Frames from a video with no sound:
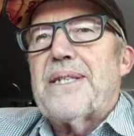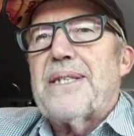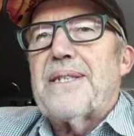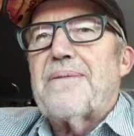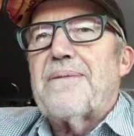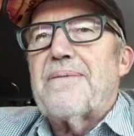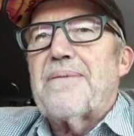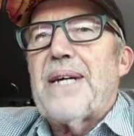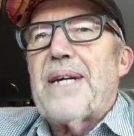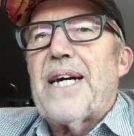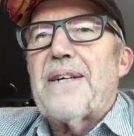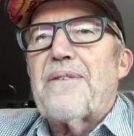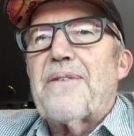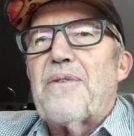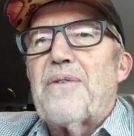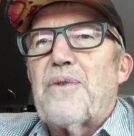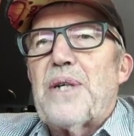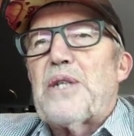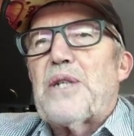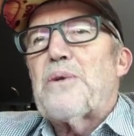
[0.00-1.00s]
and hung
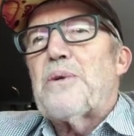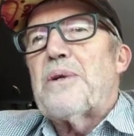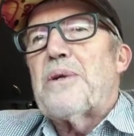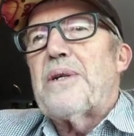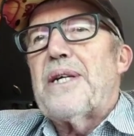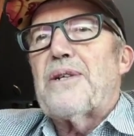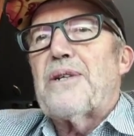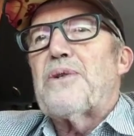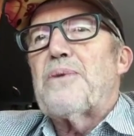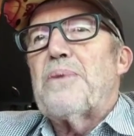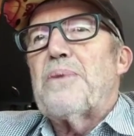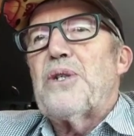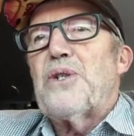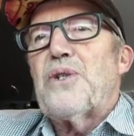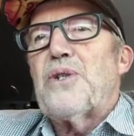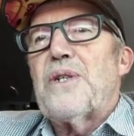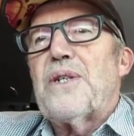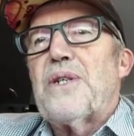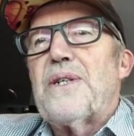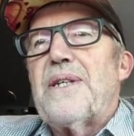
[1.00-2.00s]
for
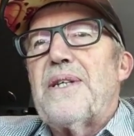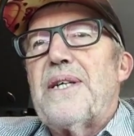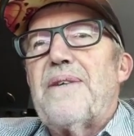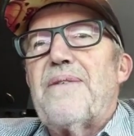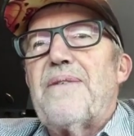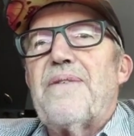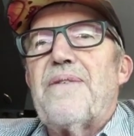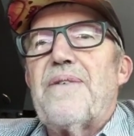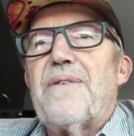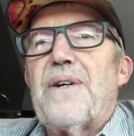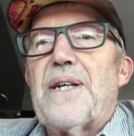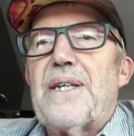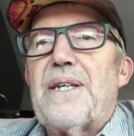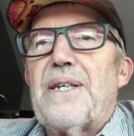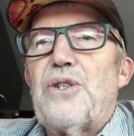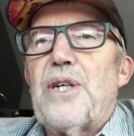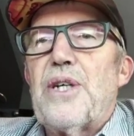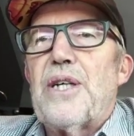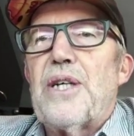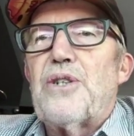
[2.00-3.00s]
exhibition, and then finally
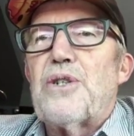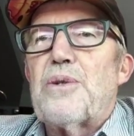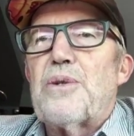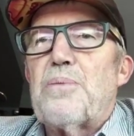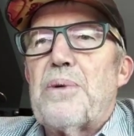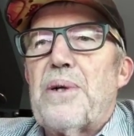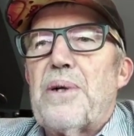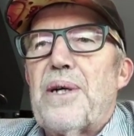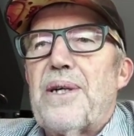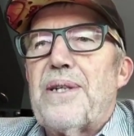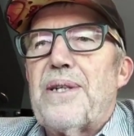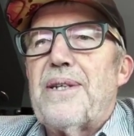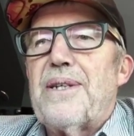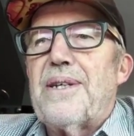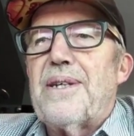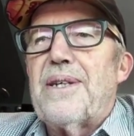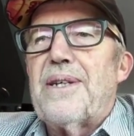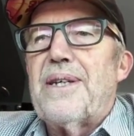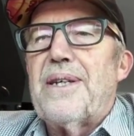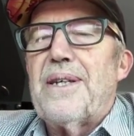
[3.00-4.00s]
judged by
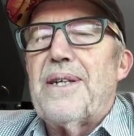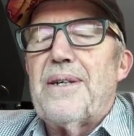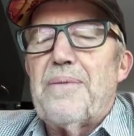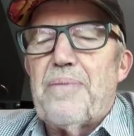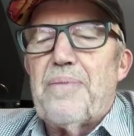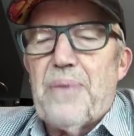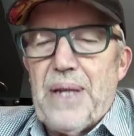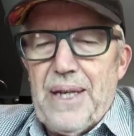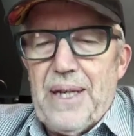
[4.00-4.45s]
the